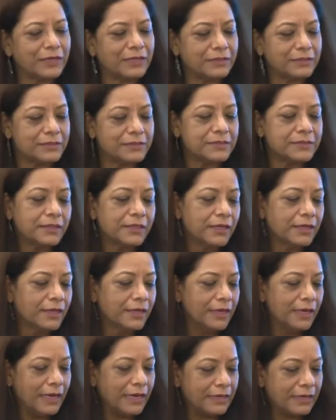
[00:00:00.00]
else.
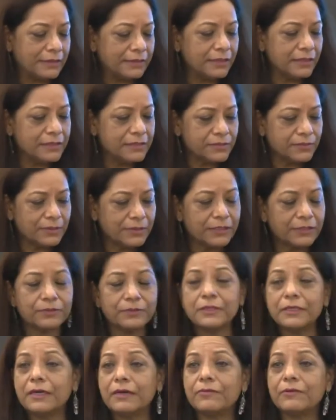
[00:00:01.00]
And I think it's really
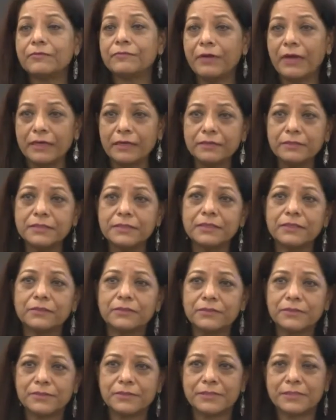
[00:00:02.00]
good that our faculty
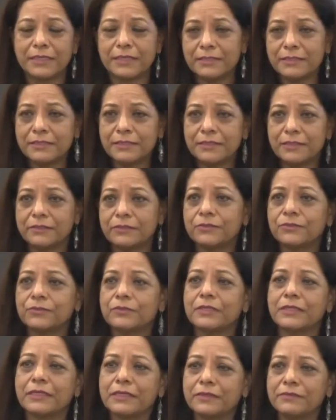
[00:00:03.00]
also stays here
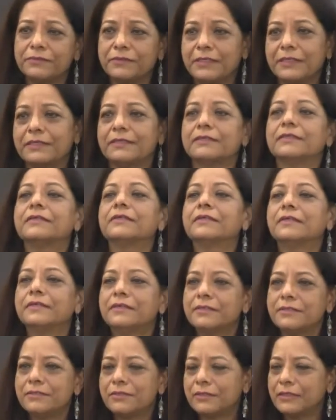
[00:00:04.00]
through the evening,
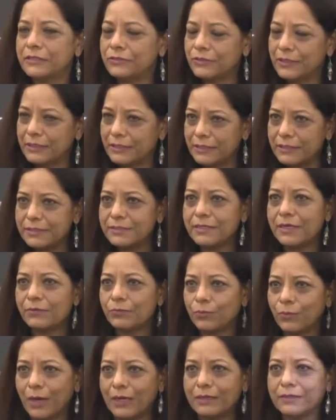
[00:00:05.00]
so that you at least
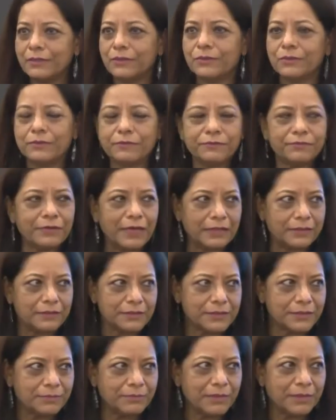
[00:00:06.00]
have one good
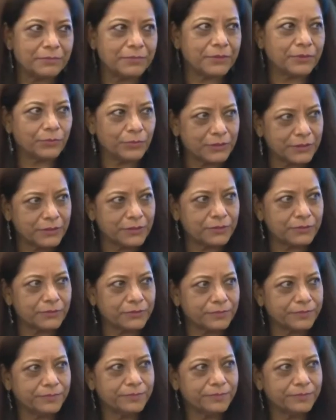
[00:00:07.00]
faculty member with you.